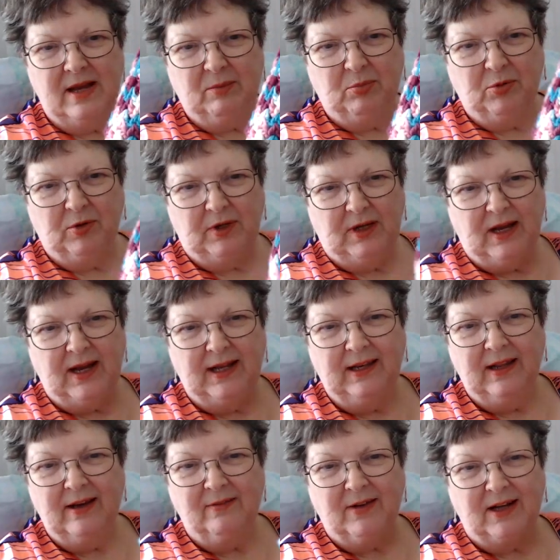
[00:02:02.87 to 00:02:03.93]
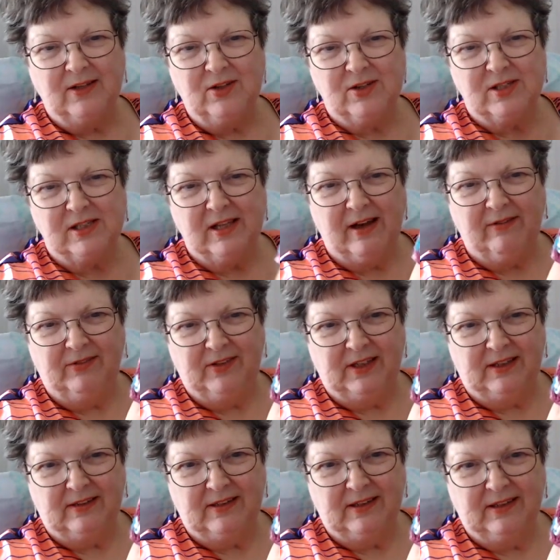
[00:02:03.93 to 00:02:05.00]
that pretty? I love, I just loved
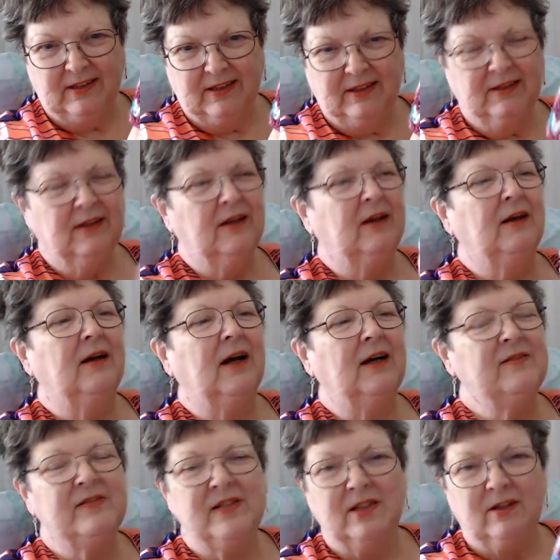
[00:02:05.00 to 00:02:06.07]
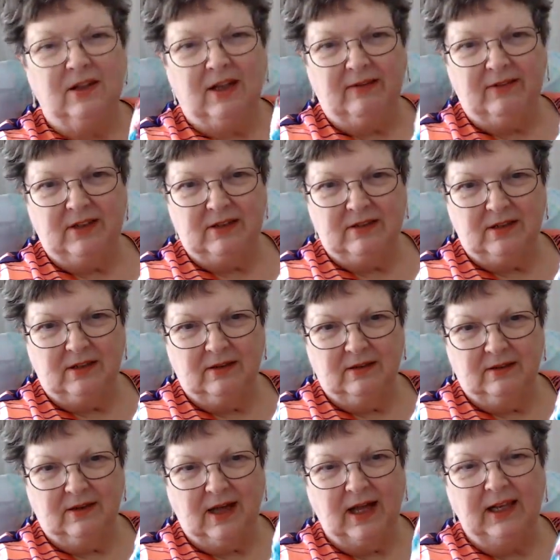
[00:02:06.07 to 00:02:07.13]
it. I still love it.
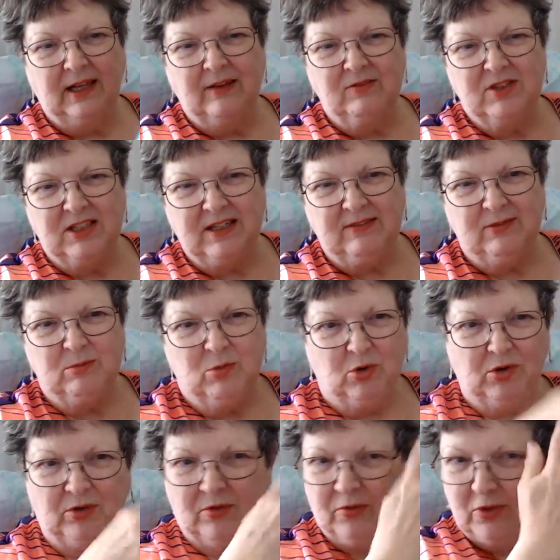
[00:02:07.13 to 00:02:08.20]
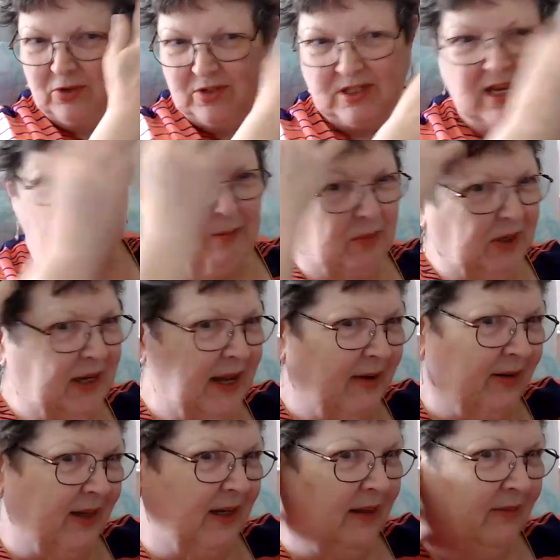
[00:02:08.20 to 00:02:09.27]
I loved it even more the first time, but
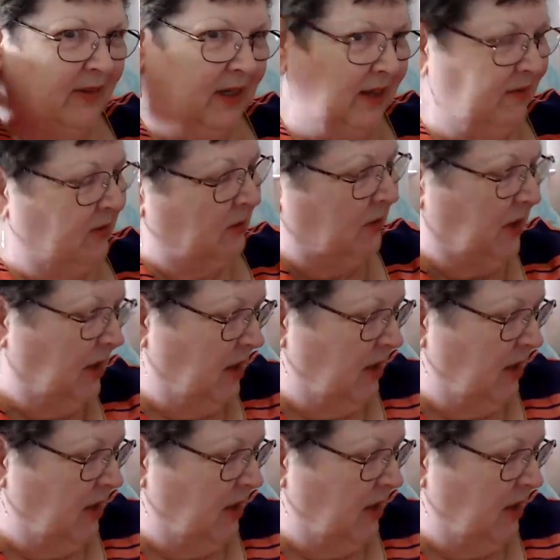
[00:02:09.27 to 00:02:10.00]
now I love it even